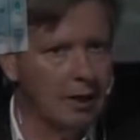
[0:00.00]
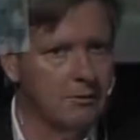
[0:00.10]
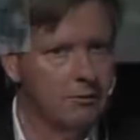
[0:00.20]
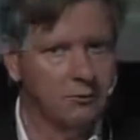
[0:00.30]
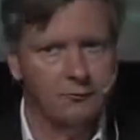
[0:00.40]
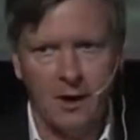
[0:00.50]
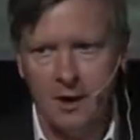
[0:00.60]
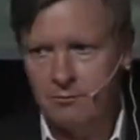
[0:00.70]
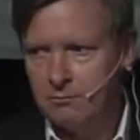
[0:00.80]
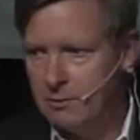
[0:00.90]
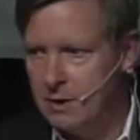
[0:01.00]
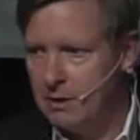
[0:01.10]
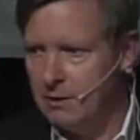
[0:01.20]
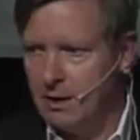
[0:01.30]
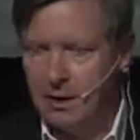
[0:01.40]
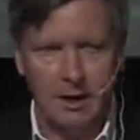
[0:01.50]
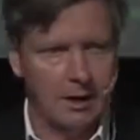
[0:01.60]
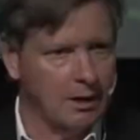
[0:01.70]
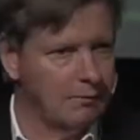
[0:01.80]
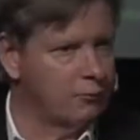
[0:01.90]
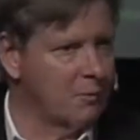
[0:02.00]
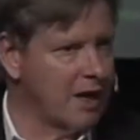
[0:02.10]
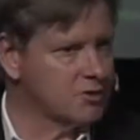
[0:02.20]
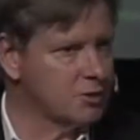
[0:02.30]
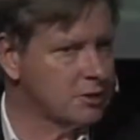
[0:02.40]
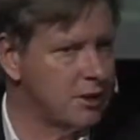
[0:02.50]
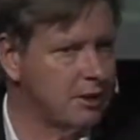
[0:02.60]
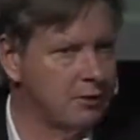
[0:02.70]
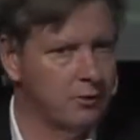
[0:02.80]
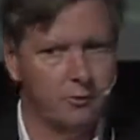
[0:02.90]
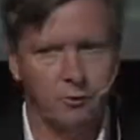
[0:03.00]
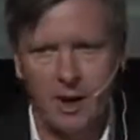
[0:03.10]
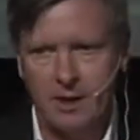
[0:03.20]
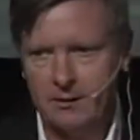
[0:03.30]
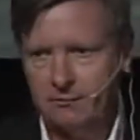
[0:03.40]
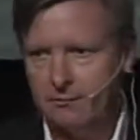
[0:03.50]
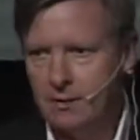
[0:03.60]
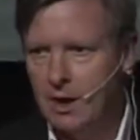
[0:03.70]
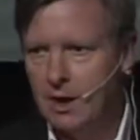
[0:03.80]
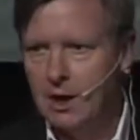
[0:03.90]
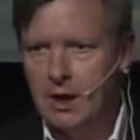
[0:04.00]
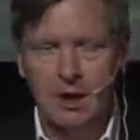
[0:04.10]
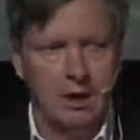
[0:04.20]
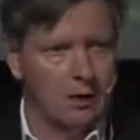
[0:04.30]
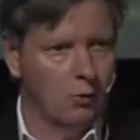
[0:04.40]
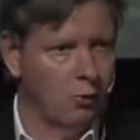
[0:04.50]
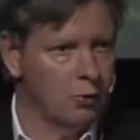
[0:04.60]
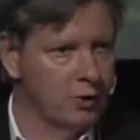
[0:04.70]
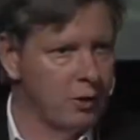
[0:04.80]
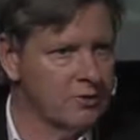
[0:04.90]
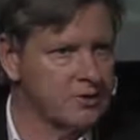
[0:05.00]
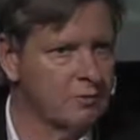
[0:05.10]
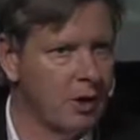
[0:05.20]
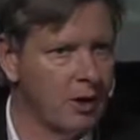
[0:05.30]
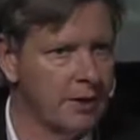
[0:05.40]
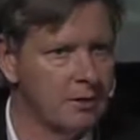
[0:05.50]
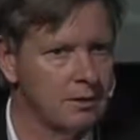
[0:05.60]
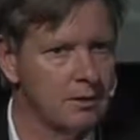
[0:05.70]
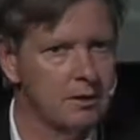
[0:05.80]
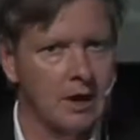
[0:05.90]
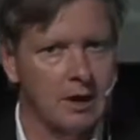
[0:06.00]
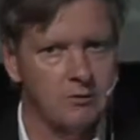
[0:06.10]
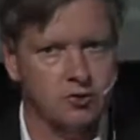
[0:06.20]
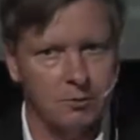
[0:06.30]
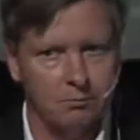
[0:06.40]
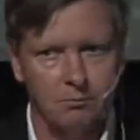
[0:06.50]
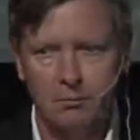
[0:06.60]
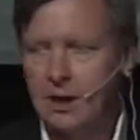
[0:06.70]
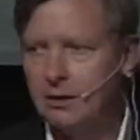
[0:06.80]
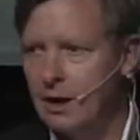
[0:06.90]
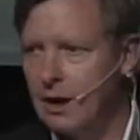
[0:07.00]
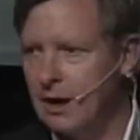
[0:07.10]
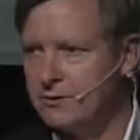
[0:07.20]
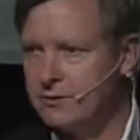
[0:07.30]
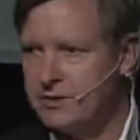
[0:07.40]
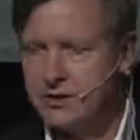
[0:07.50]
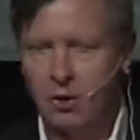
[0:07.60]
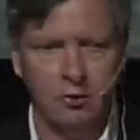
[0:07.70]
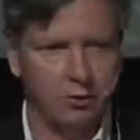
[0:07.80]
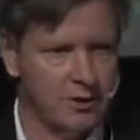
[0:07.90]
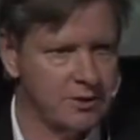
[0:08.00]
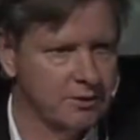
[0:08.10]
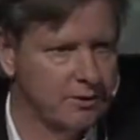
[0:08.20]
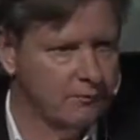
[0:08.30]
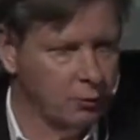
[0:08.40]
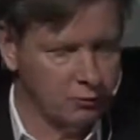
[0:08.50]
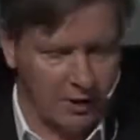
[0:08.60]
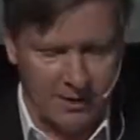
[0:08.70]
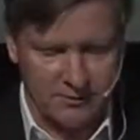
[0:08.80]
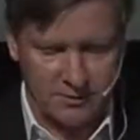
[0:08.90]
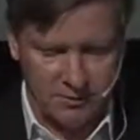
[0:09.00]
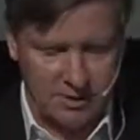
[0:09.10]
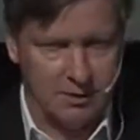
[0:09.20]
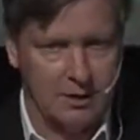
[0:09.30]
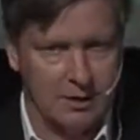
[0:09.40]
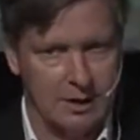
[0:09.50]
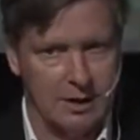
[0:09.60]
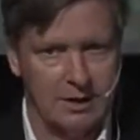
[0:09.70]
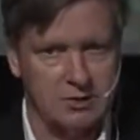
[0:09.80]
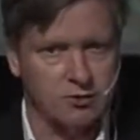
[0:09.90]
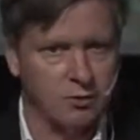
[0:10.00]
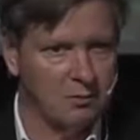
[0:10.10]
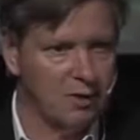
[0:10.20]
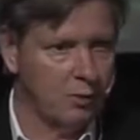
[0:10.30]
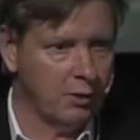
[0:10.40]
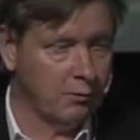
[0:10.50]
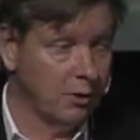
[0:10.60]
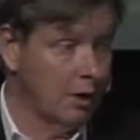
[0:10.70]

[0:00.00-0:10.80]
New Farm from Argentina, who have organised my trip to this Congress and have looked after me extremely well.